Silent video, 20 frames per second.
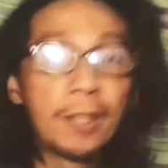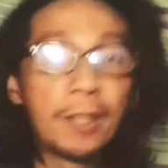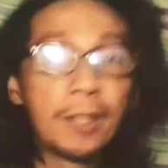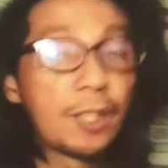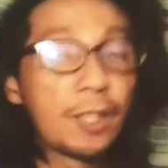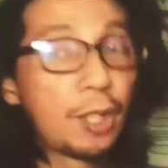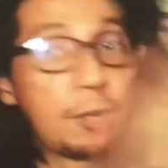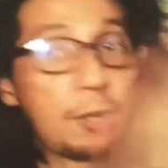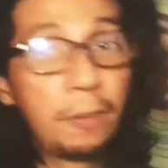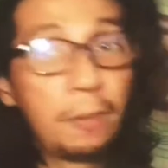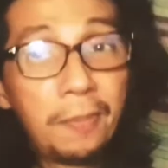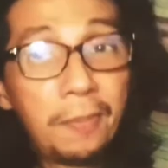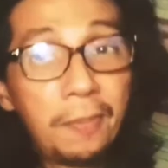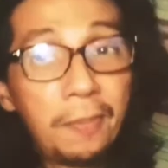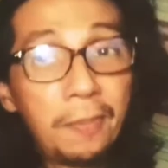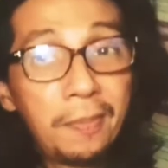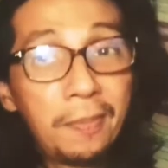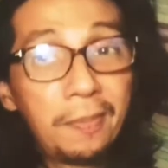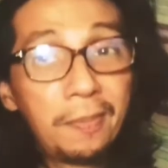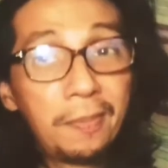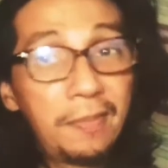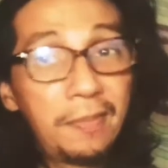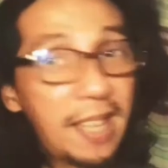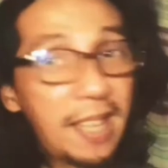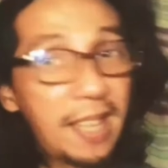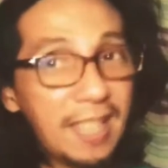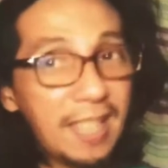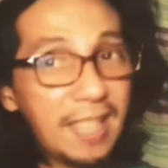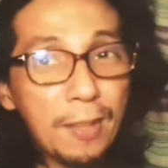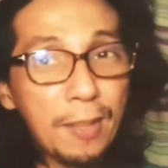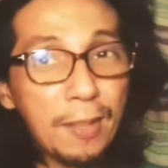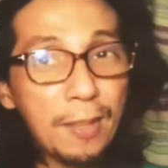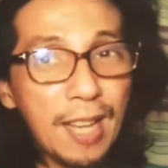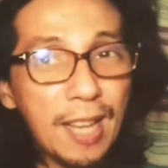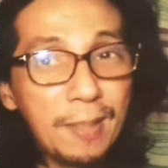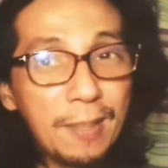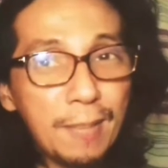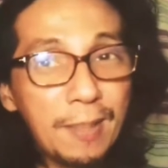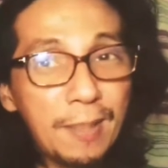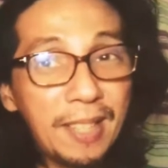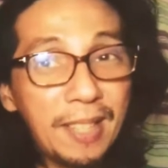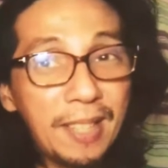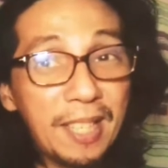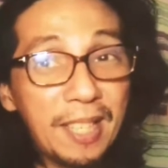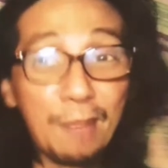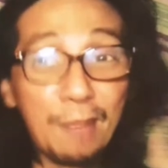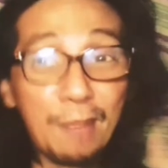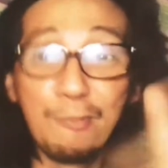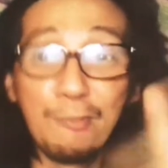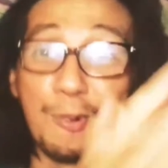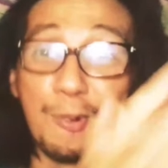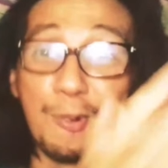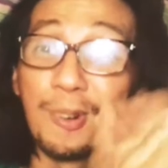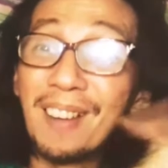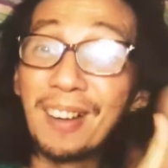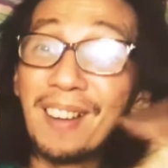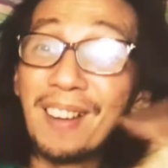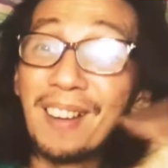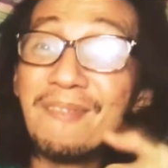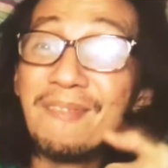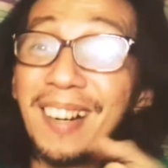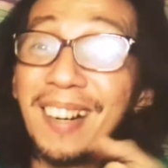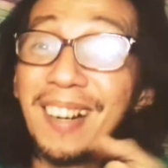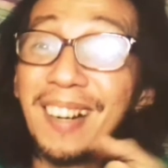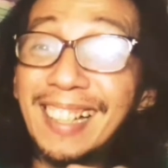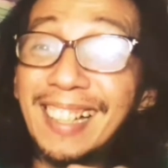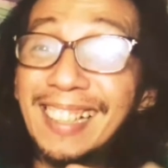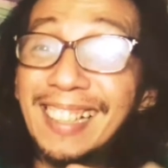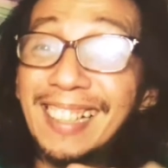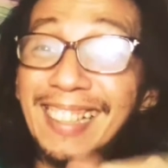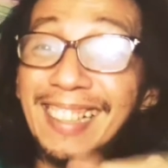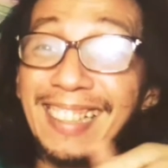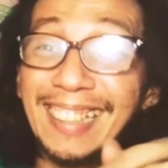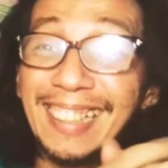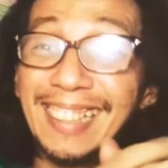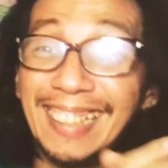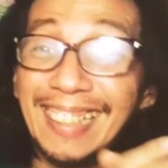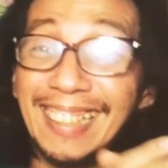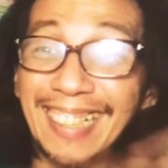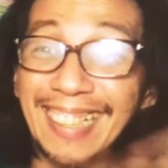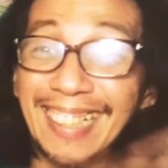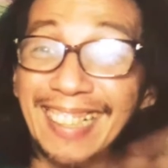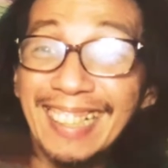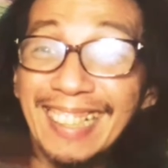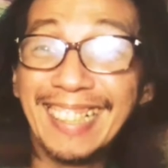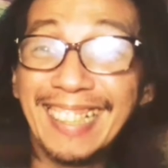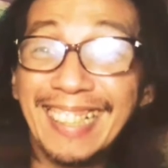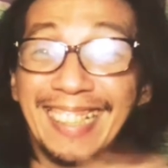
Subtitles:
So, next episode has been teacher, mukhang maganda.